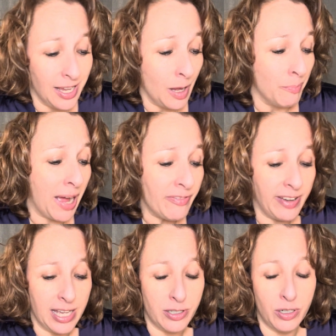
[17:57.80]
My
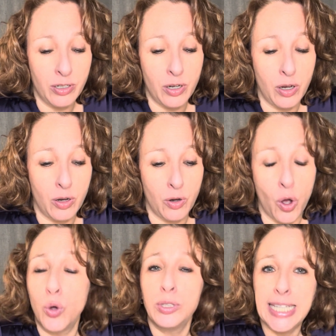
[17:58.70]
father
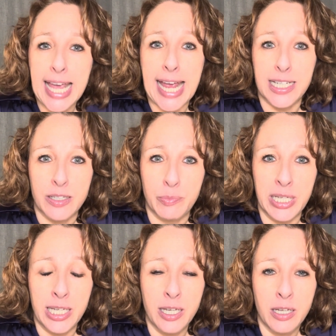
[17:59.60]
only asked
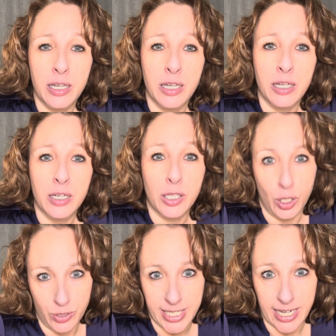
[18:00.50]
me
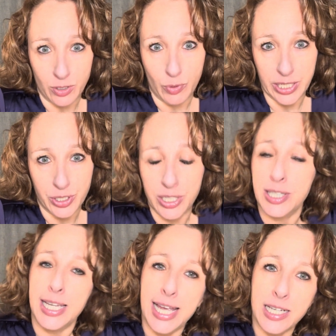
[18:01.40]
closed-end questions.
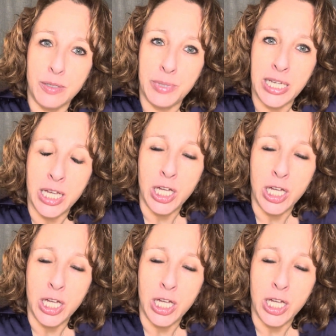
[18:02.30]
He asked me,